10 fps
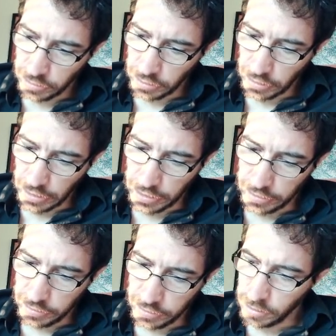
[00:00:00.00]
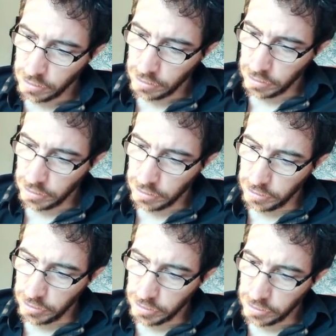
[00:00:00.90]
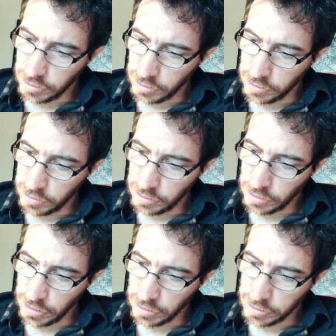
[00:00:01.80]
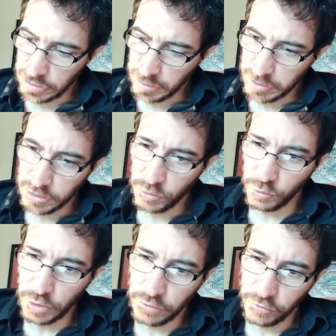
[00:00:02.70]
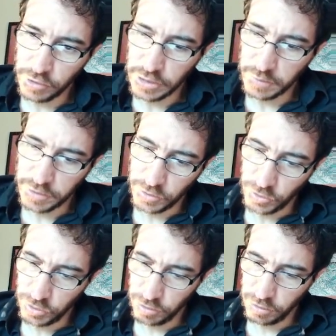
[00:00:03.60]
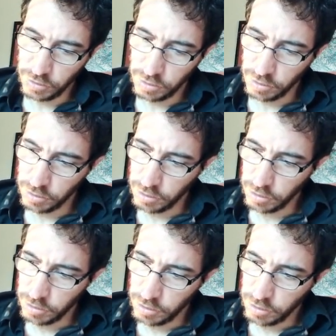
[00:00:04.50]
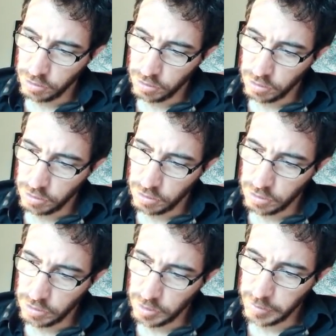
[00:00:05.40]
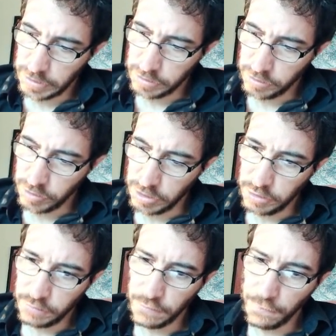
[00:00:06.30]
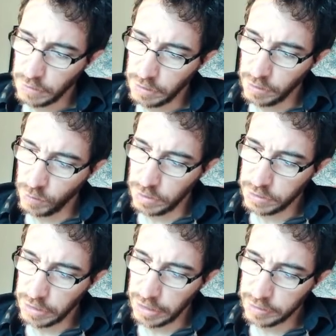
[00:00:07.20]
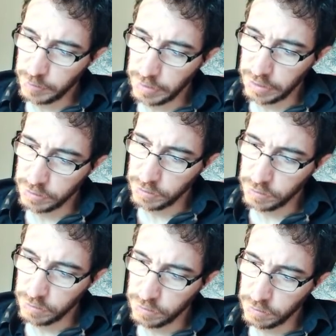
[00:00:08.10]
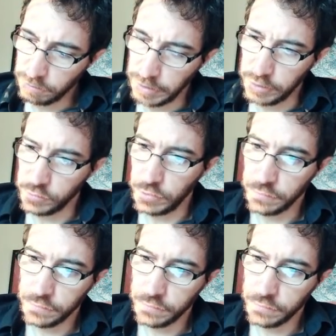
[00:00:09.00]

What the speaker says: and there exists an x, and let me just do red for the substitution. C plus 3 equals x plus minus 1.